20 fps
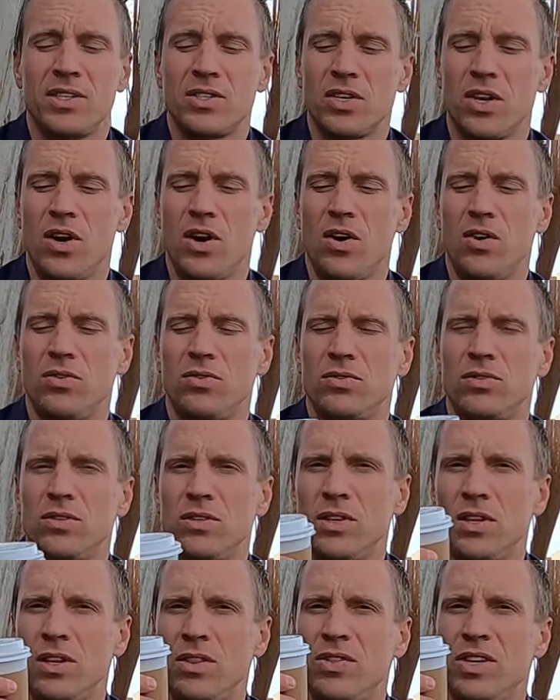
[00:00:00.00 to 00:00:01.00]
So
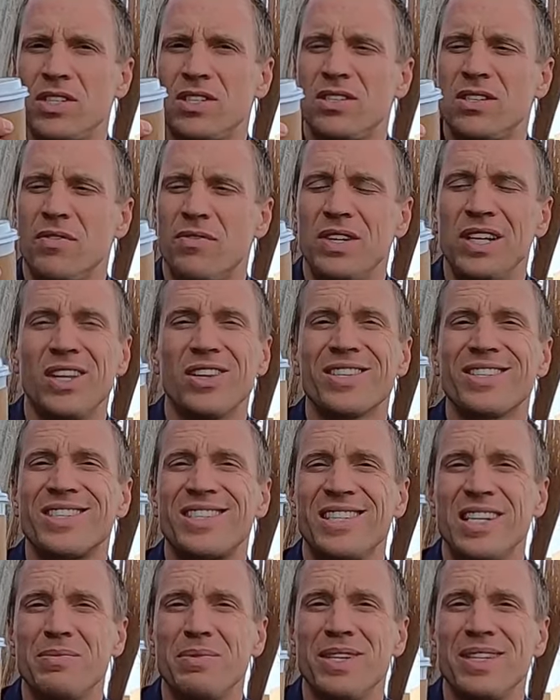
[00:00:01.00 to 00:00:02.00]
This is a vanilla
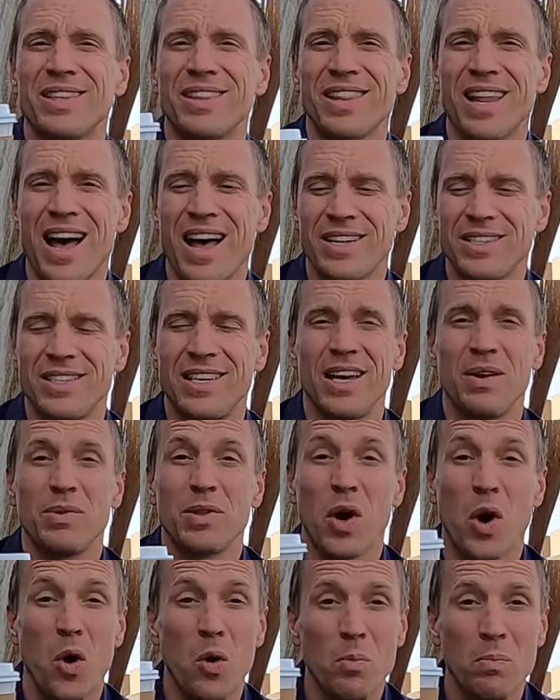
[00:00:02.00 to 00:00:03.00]
cinnamon latte
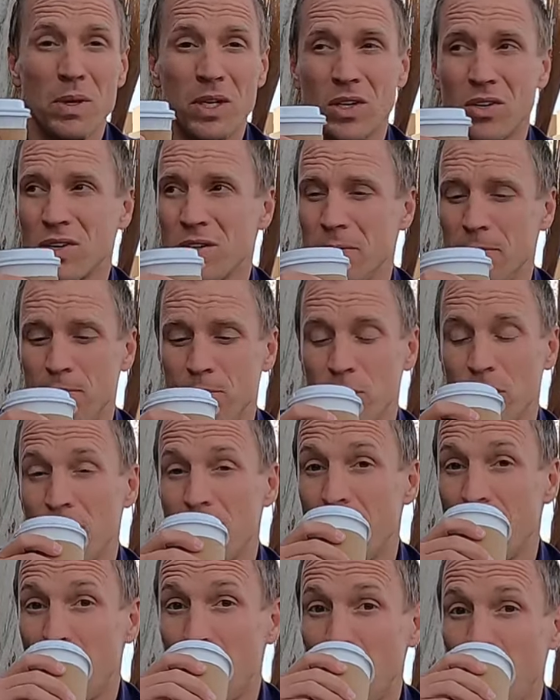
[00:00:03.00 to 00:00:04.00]
with oat milk,
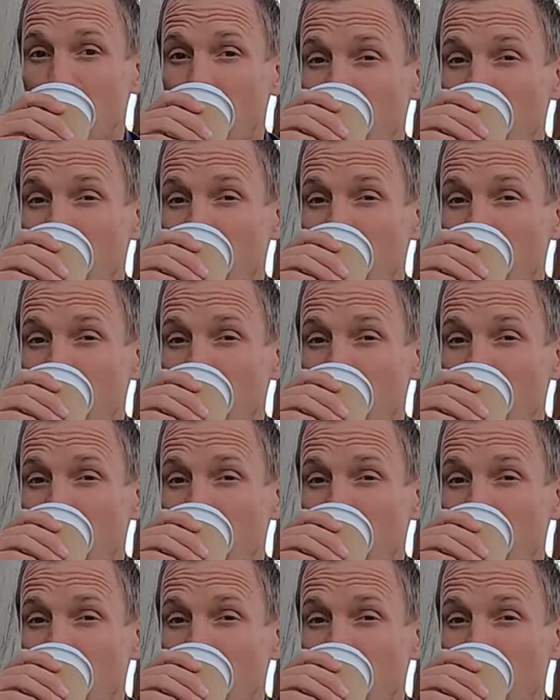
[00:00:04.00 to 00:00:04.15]
okay?